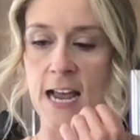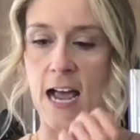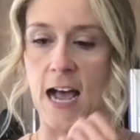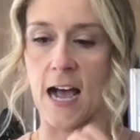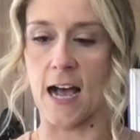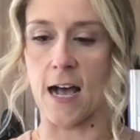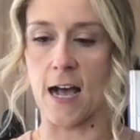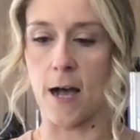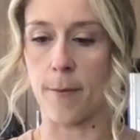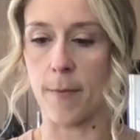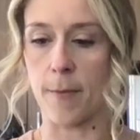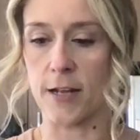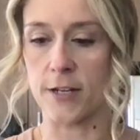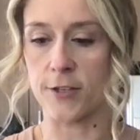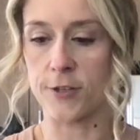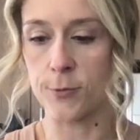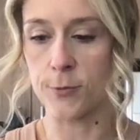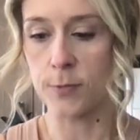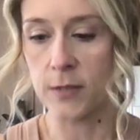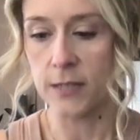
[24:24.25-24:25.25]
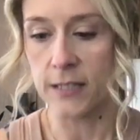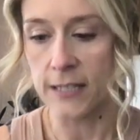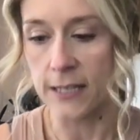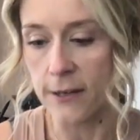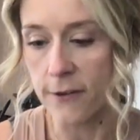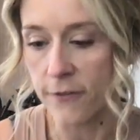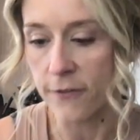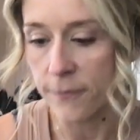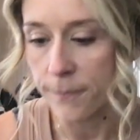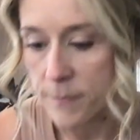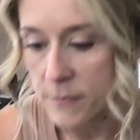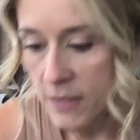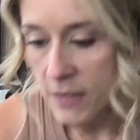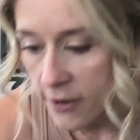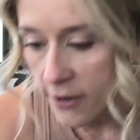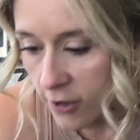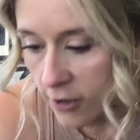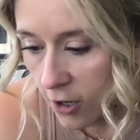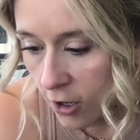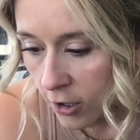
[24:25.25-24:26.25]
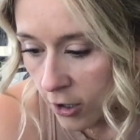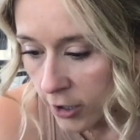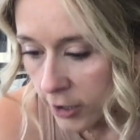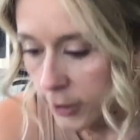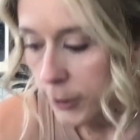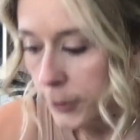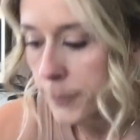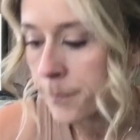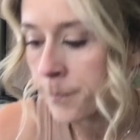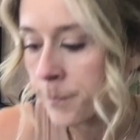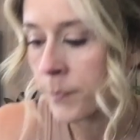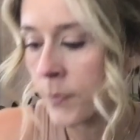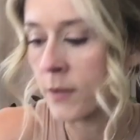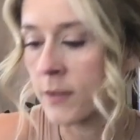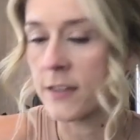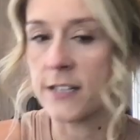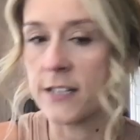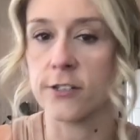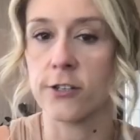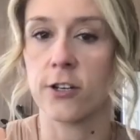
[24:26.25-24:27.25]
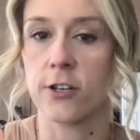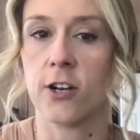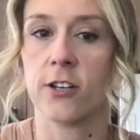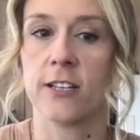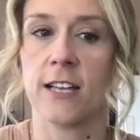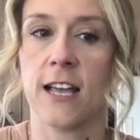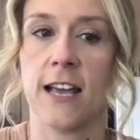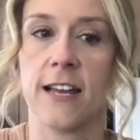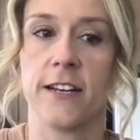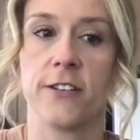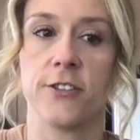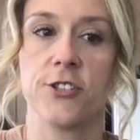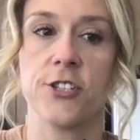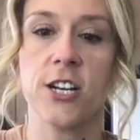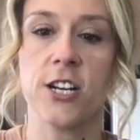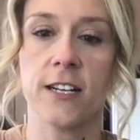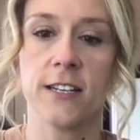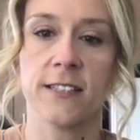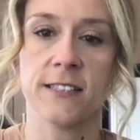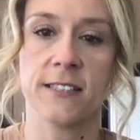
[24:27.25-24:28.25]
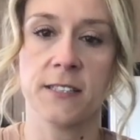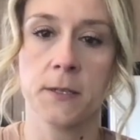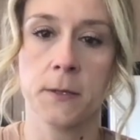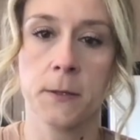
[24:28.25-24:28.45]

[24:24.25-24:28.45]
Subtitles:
I do believe there are, these are called hen and chicks.